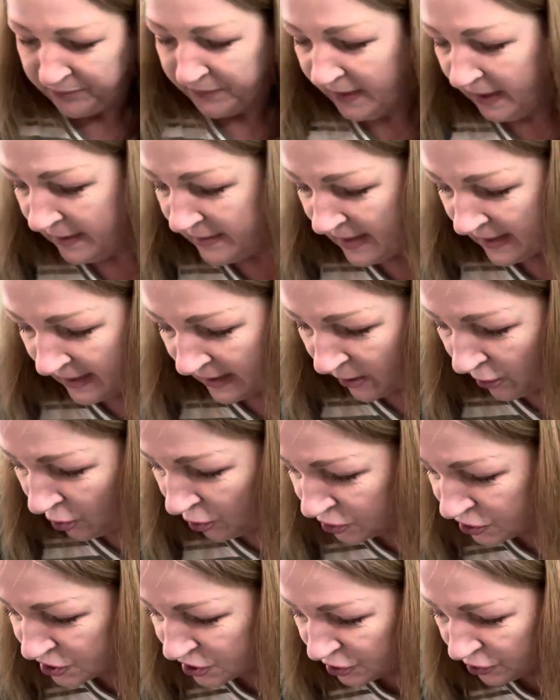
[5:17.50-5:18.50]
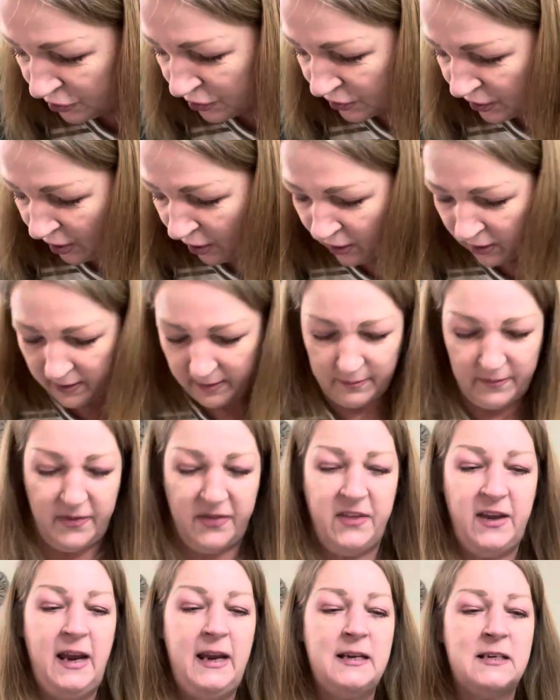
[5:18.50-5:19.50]
And then I also got
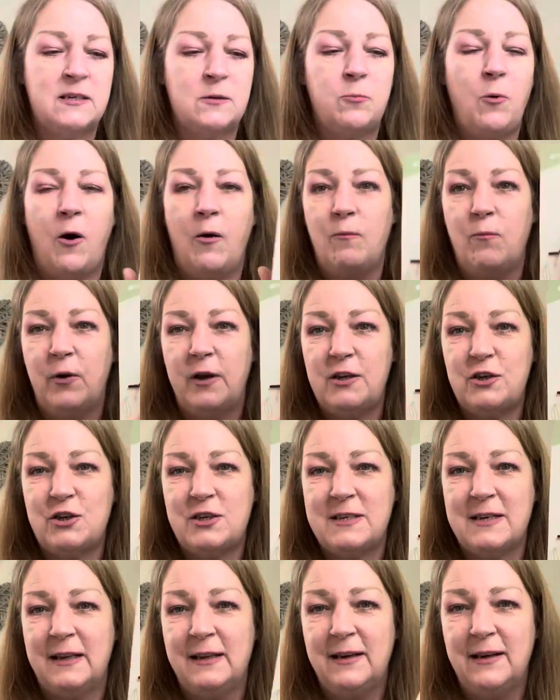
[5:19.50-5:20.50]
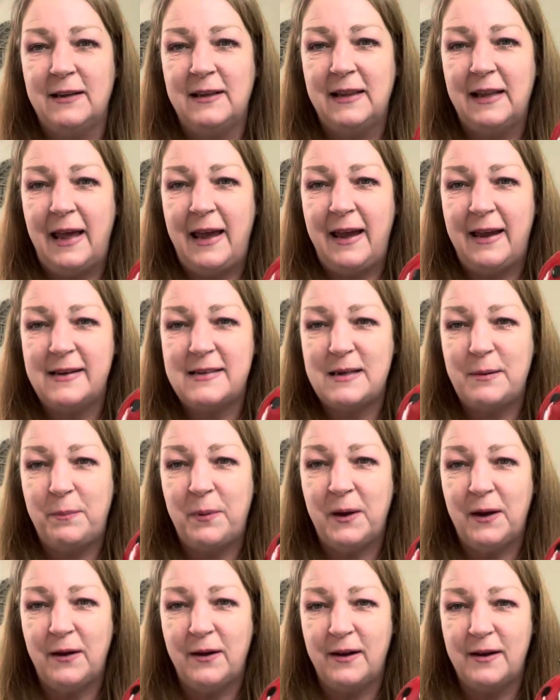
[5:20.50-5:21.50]
this one, which is a little
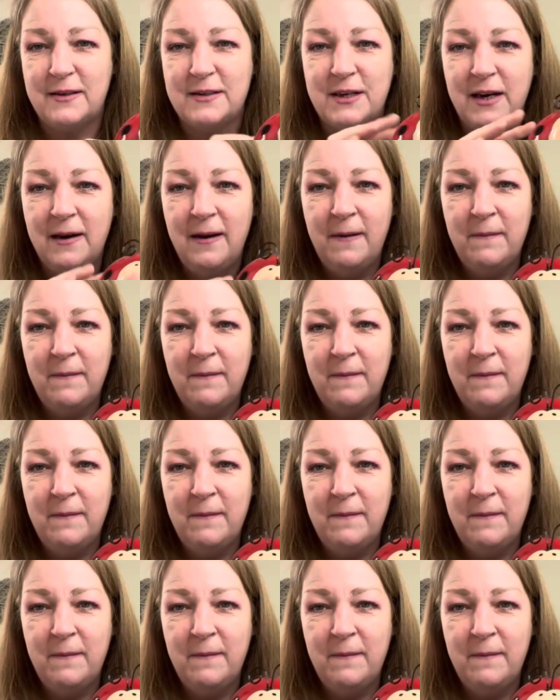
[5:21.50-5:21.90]
ladybird.